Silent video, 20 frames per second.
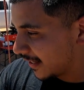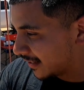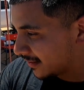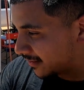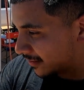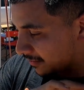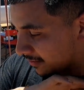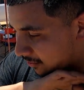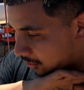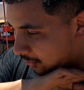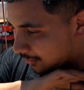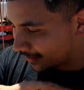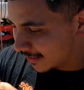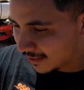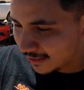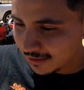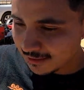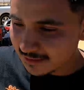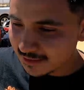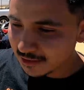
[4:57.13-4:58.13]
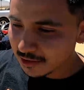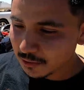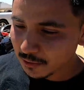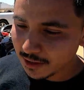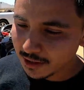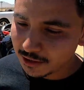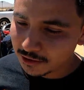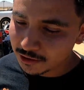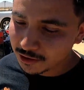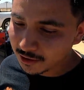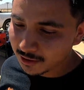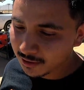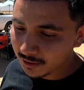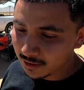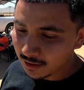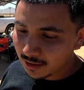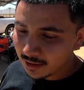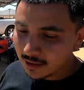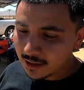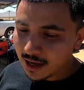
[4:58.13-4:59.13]
to get the whole kit situation
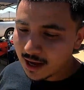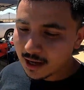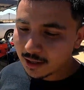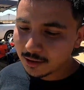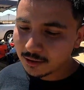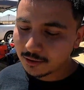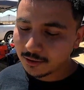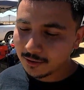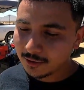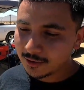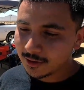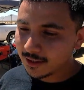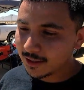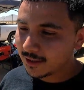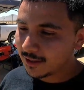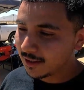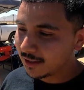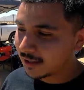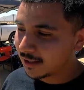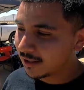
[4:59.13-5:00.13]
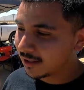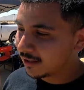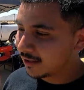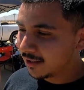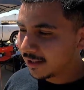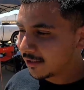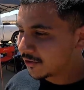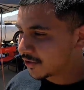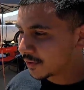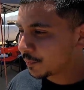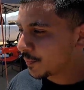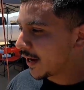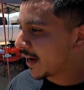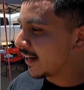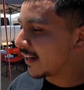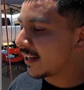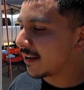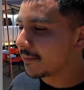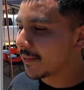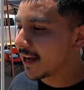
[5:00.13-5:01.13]
handled and just paint
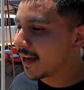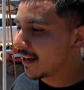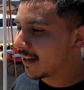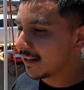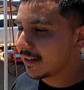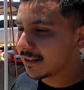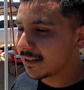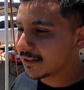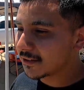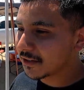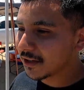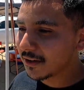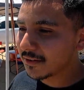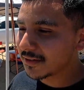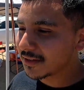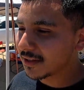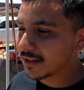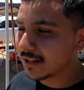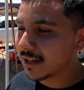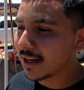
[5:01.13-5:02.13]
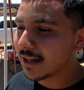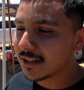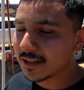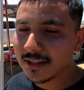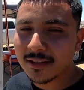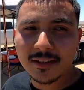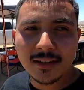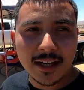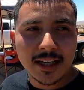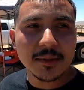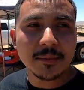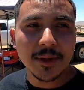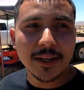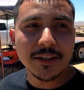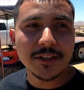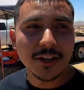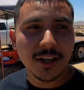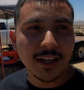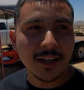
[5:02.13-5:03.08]
it, man. It deserves a nice paint